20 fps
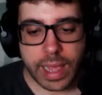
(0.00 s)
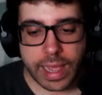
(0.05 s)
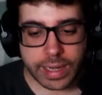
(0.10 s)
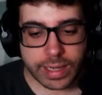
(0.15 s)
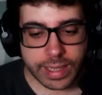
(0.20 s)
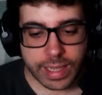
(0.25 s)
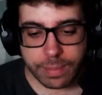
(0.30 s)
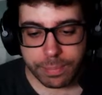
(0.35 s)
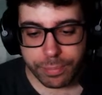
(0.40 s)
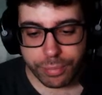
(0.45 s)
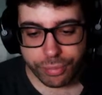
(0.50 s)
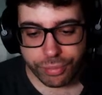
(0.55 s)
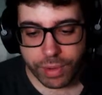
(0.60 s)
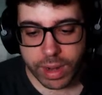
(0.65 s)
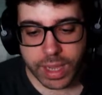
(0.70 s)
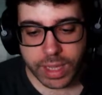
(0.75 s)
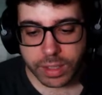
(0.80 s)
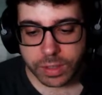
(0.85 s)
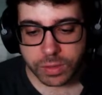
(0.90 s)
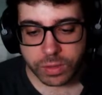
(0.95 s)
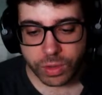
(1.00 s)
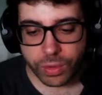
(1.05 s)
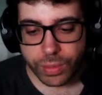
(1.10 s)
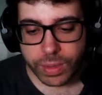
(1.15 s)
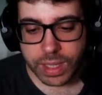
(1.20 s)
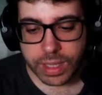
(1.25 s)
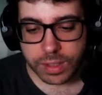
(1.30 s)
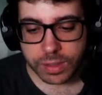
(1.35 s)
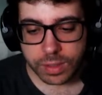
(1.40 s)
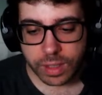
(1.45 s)
and it can break
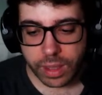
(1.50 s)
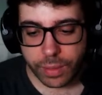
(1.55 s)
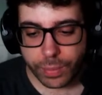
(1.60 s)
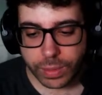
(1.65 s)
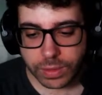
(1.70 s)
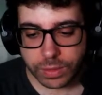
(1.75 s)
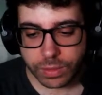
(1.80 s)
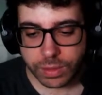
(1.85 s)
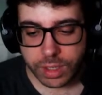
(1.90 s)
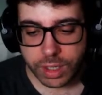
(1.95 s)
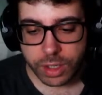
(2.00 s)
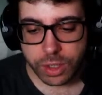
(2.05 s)
so easily once you